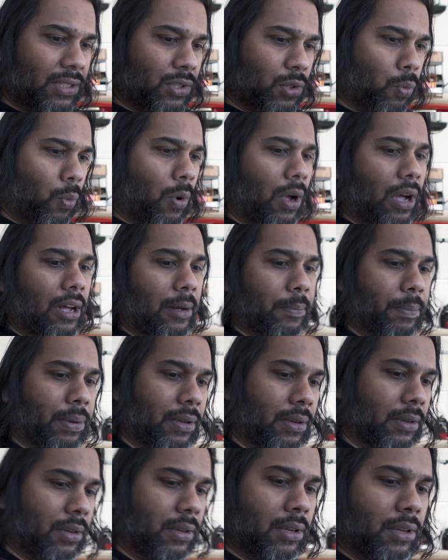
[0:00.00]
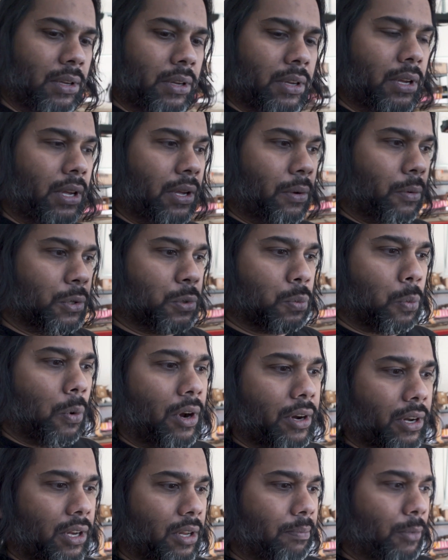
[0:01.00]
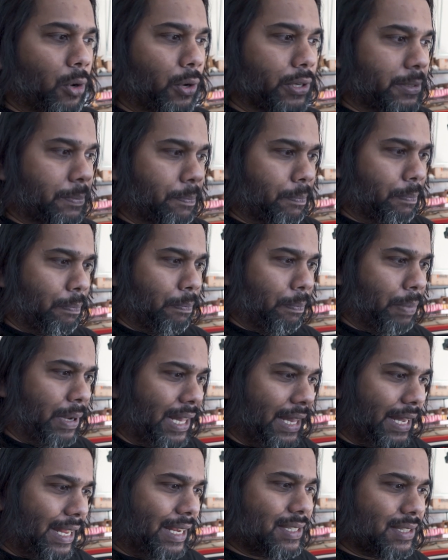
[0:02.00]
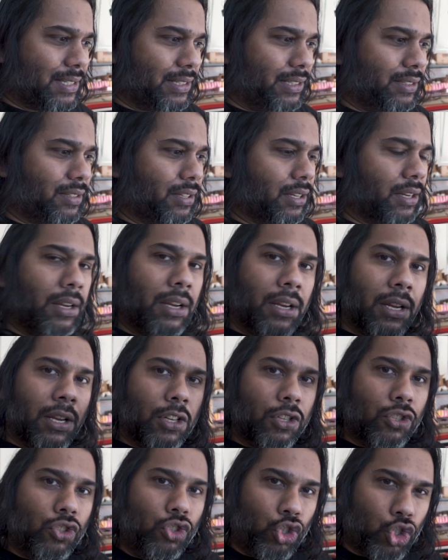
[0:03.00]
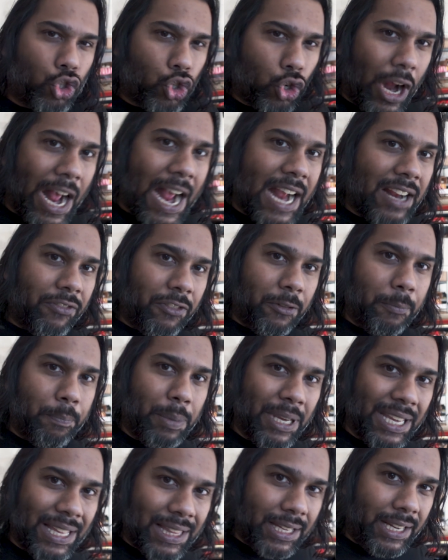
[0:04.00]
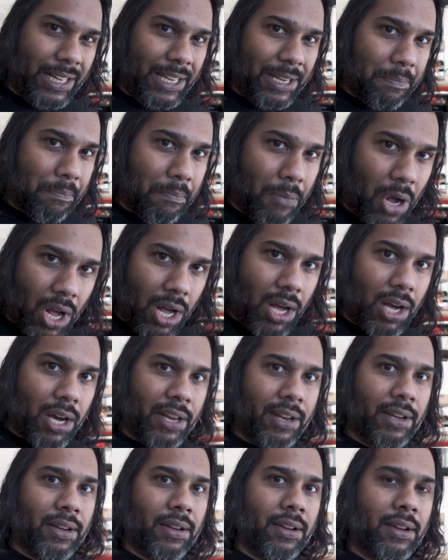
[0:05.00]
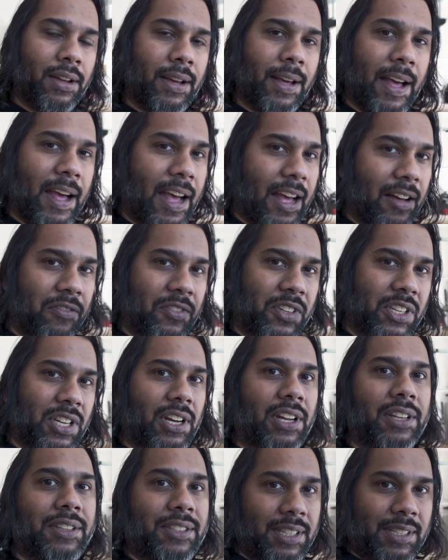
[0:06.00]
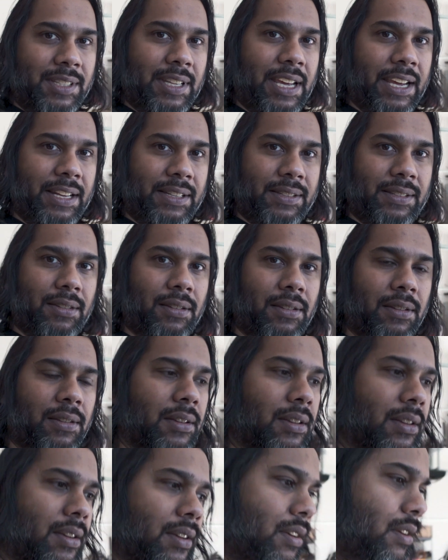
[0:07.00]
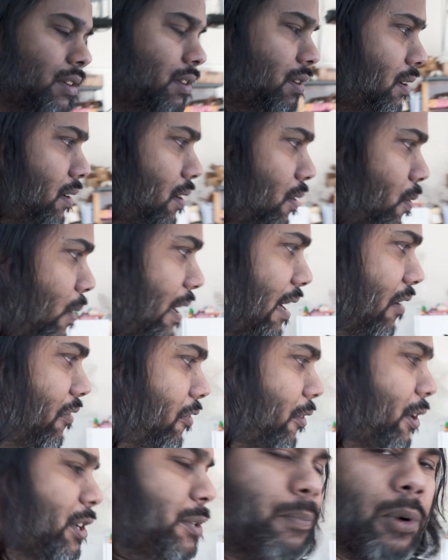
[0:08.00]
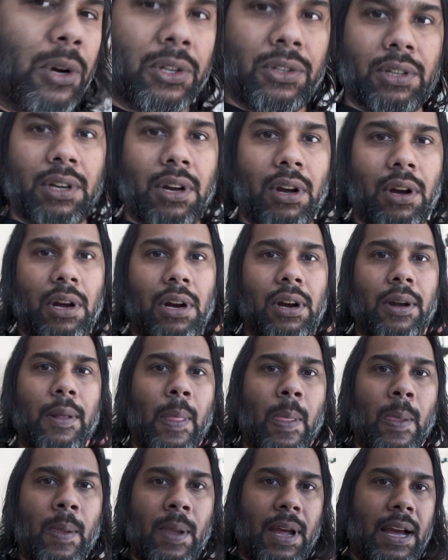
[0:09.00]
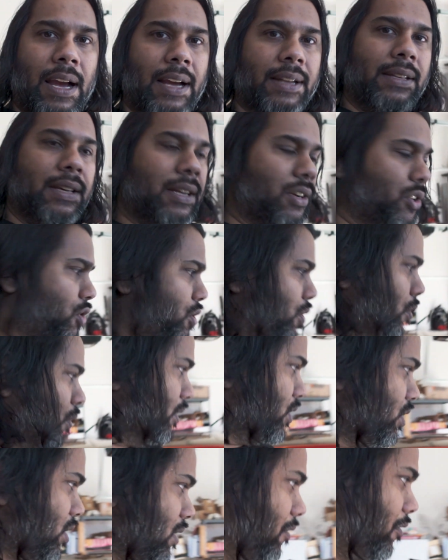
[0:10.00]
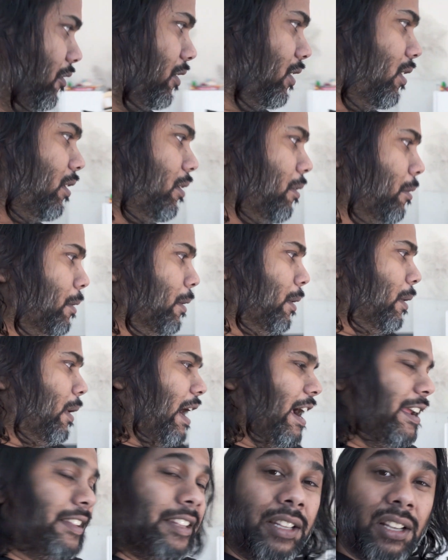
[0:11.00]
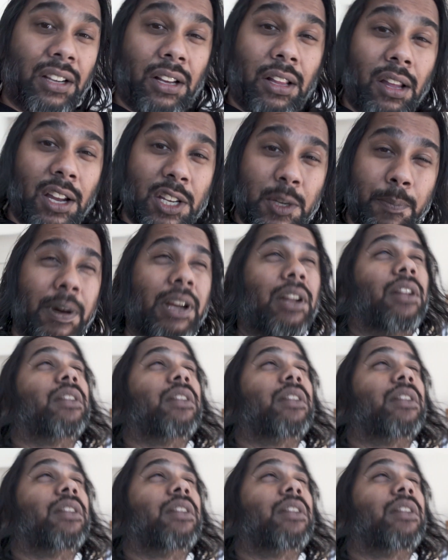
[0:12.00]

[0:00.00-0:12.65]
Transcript: swap was one of the most pleasant drivability mod I've done to date. When I first bought the car, I did a short shifter, I did the clutch pedal,